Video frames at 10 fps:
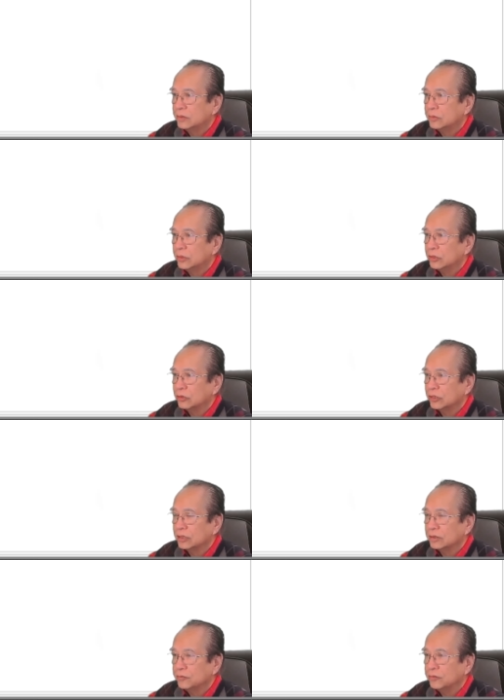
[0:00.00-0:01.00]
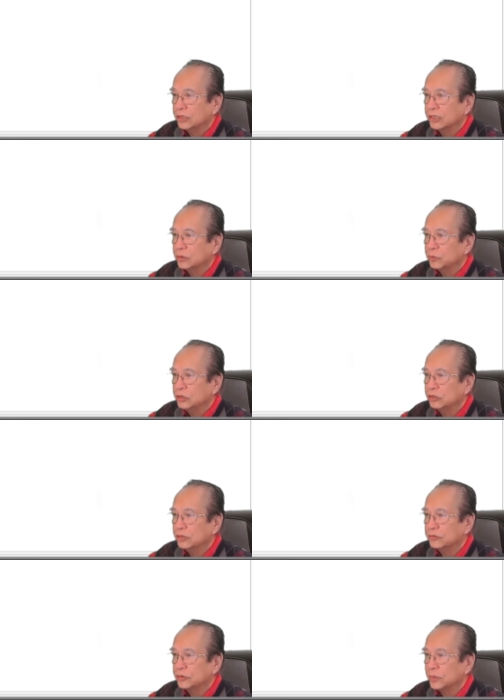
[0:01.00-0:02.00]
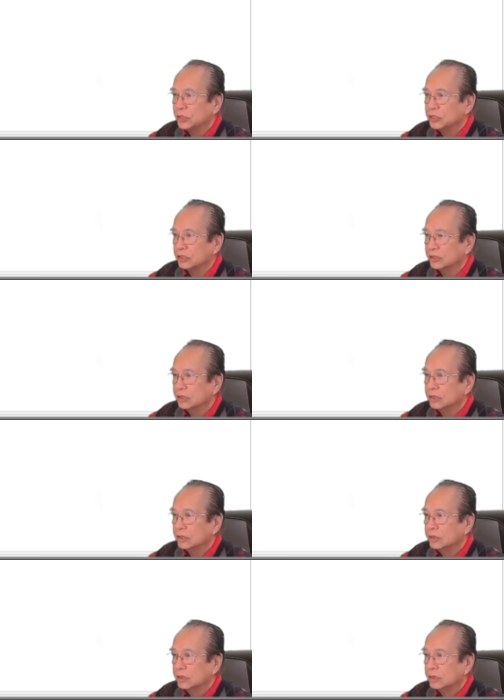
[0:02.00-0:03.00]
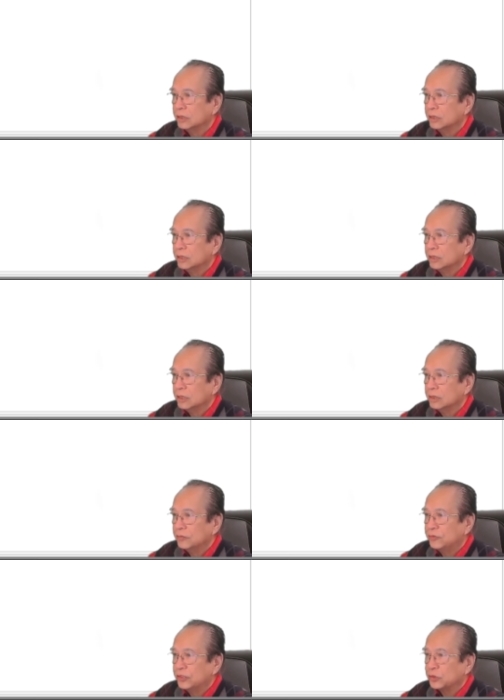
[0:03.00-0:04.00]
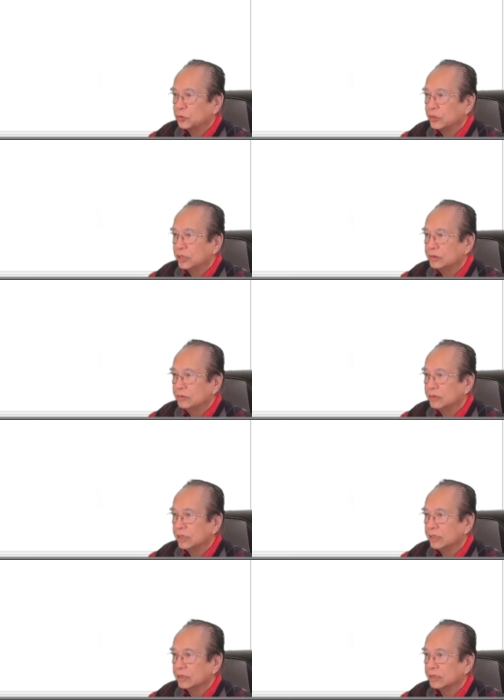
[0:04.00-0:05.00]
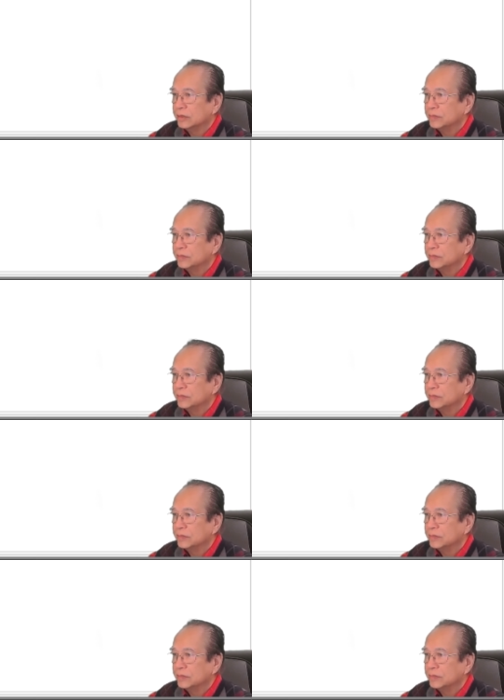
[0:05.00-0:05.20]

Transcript: where you can fill in with your information. In the first one, right here,